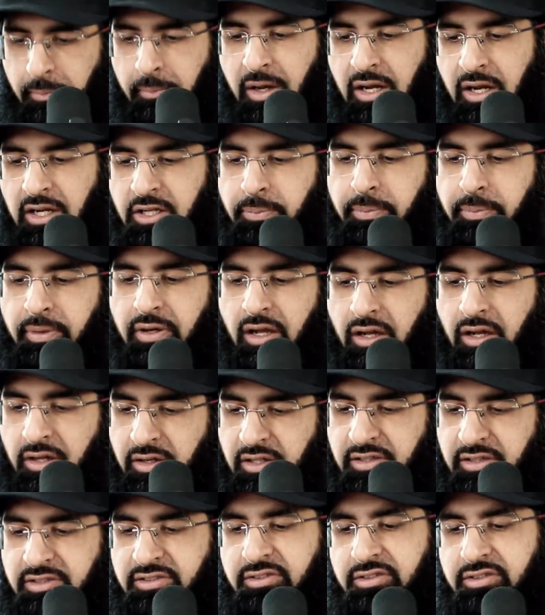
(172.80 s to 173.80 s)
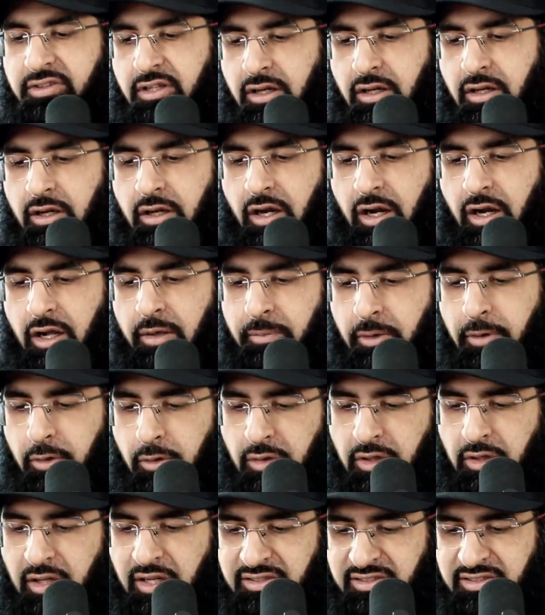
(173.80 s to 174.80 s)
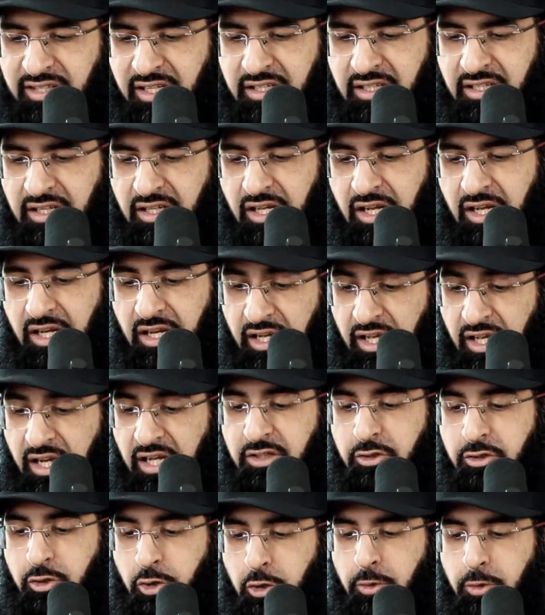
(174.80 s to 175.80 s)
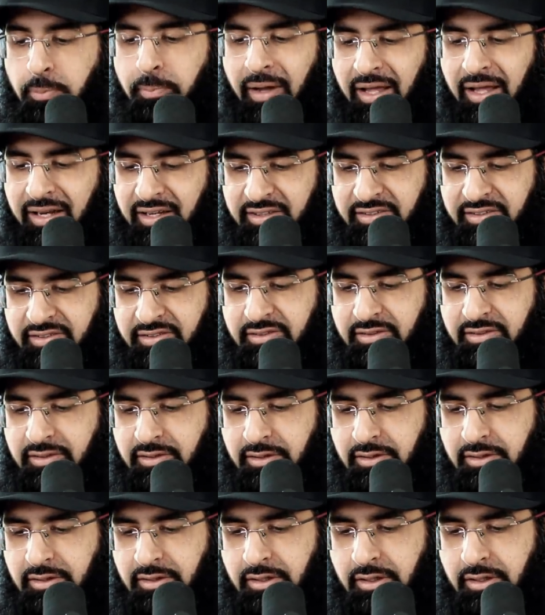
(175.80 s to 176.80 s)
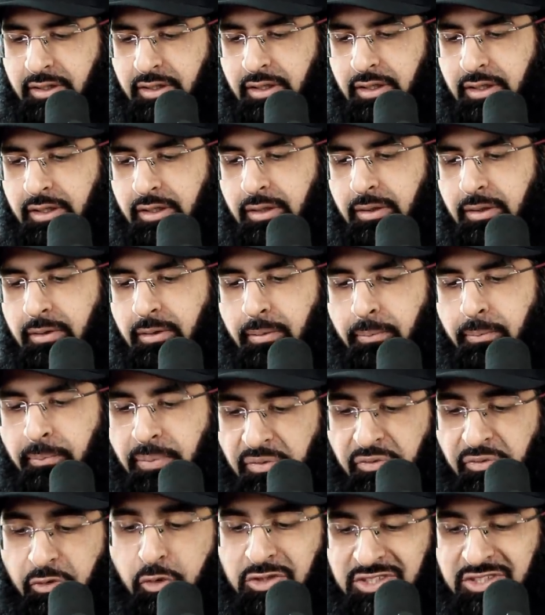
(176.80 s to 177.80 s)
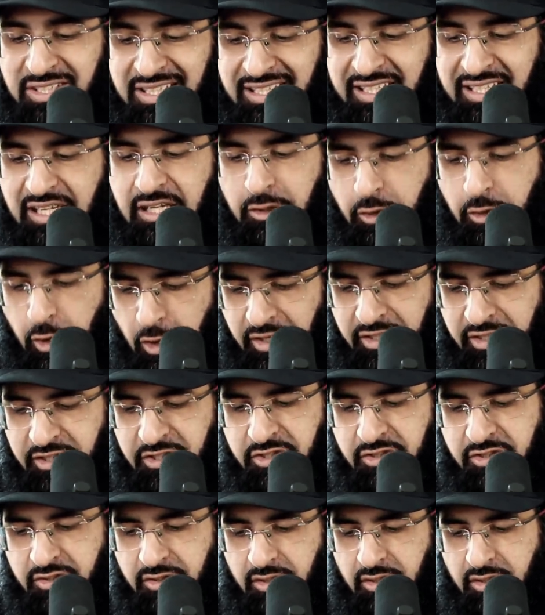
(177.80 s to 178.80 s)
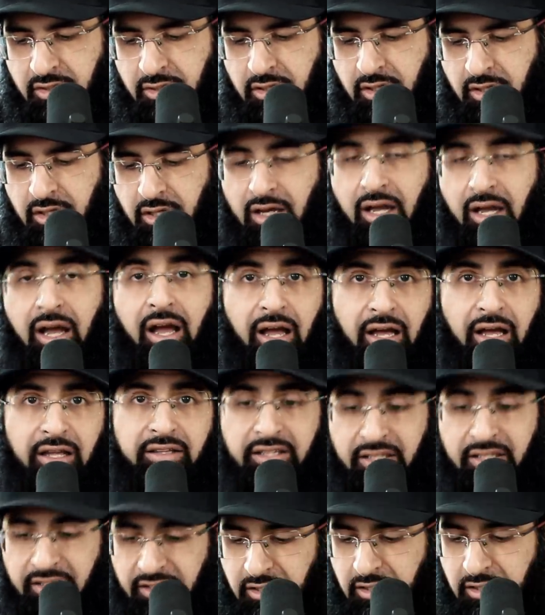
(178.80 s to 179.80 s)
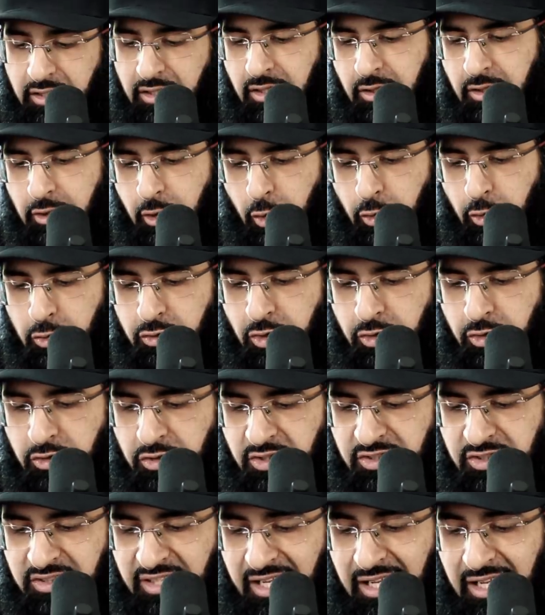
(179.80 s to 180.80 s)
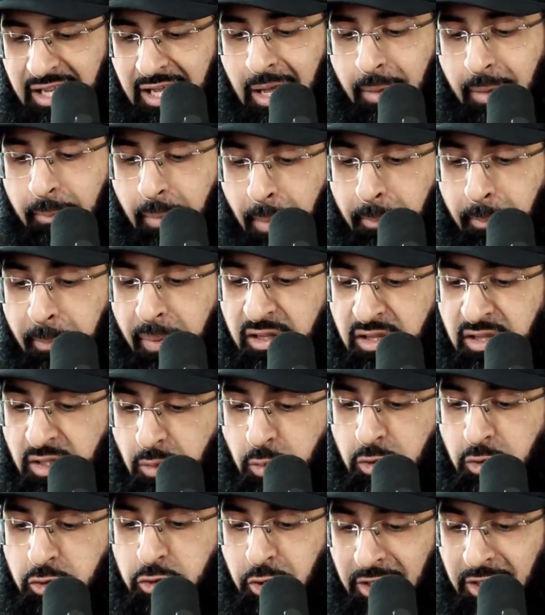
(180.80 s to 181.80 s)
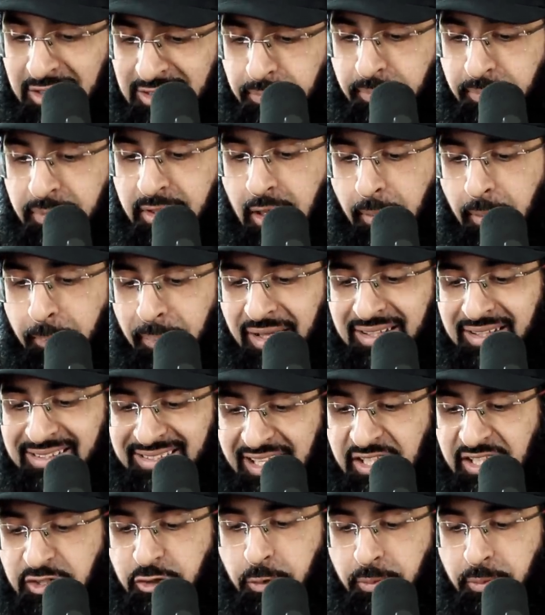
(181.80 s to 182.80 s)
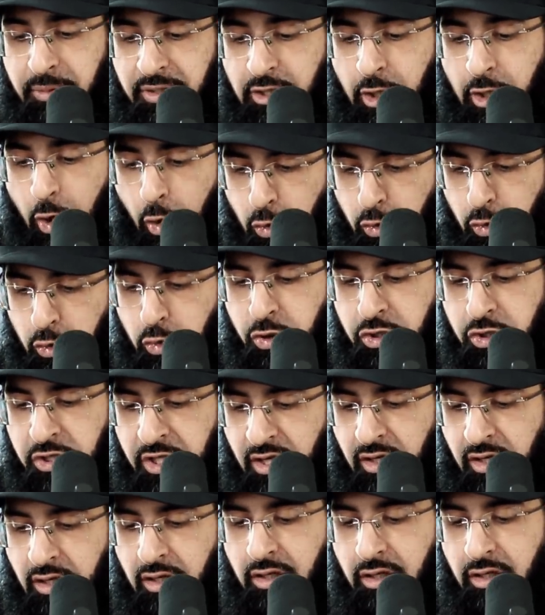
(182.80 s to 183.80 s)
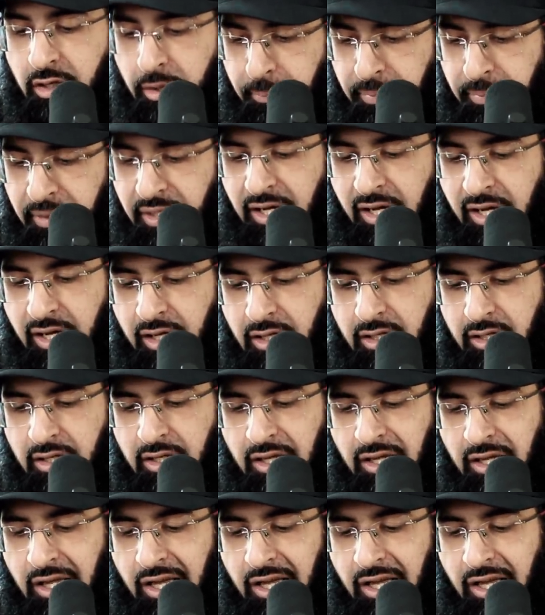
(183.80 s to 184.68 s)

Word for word: Malik bin Anas rahimahullah said, learn good manners before seeking knowledge. And then he goes on to say, my mother would dress me up and say to me, go to Sheikh Rabi'a